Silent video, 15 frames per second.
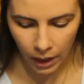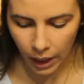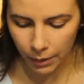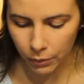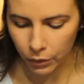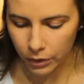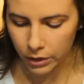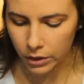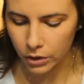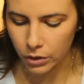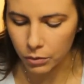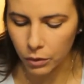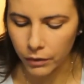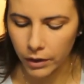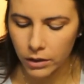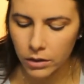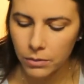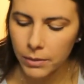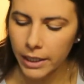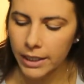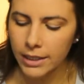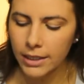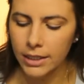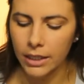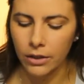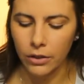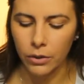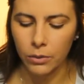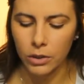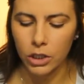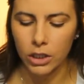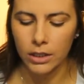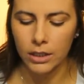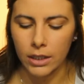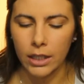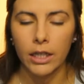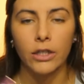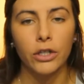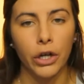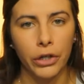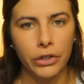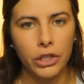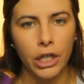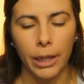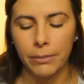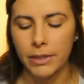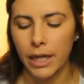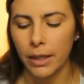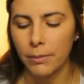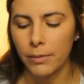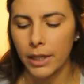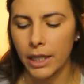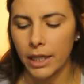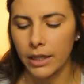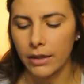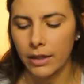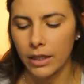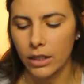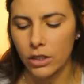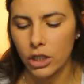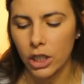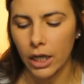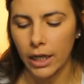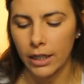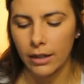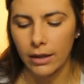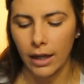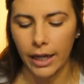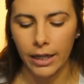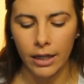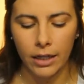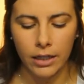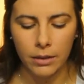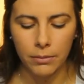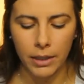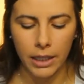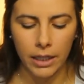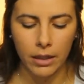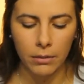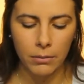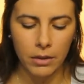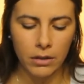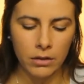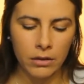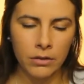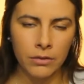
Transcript: I'm going to move on to my concealer, which the Tarte Shape Tape in the shade Light Honey Medium.